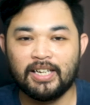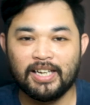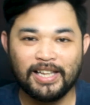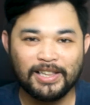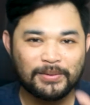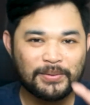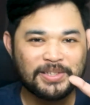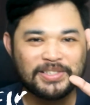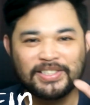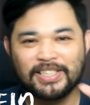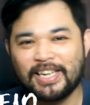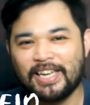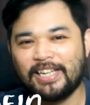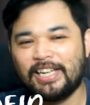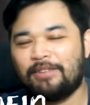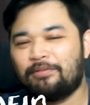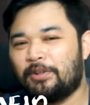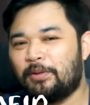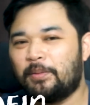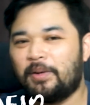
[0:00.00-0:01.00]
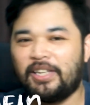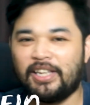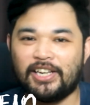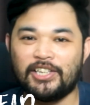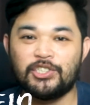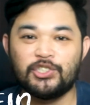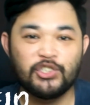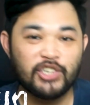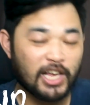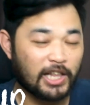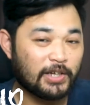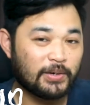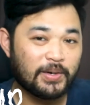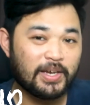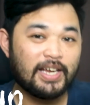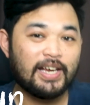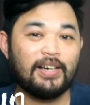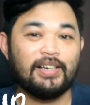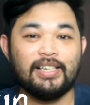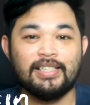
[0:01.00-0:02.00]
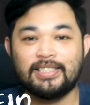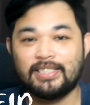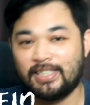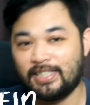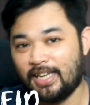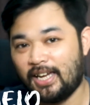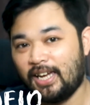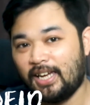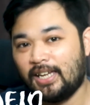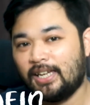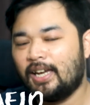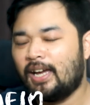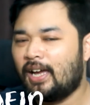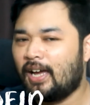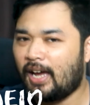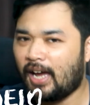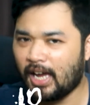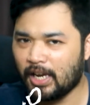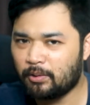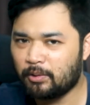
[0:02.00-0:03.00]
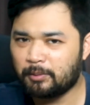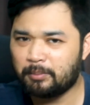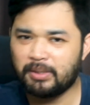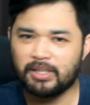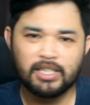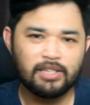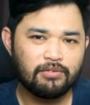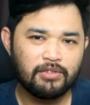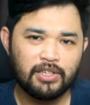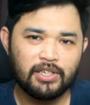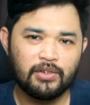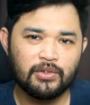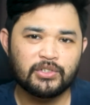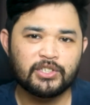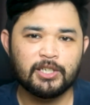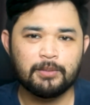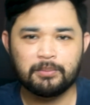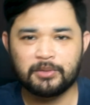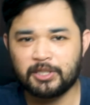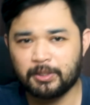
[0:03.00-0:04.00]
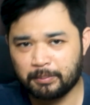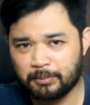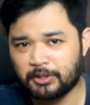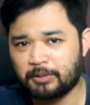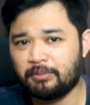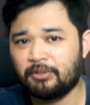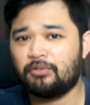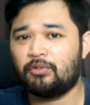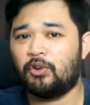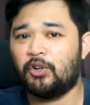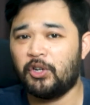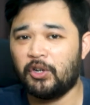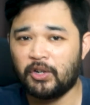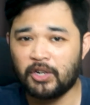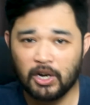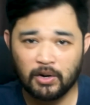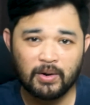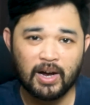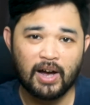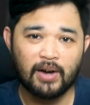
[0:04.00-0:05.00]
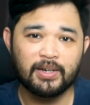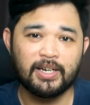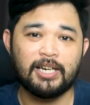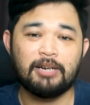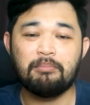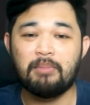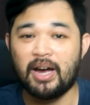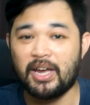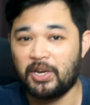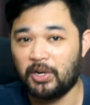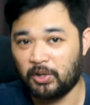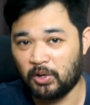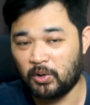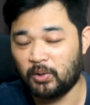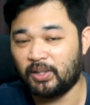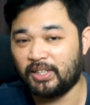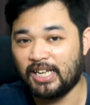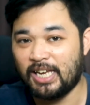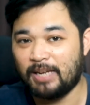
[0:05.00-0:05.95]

Hello once again everyone, it is Jello here, and today I will be giving you some tips before you go out and buy your own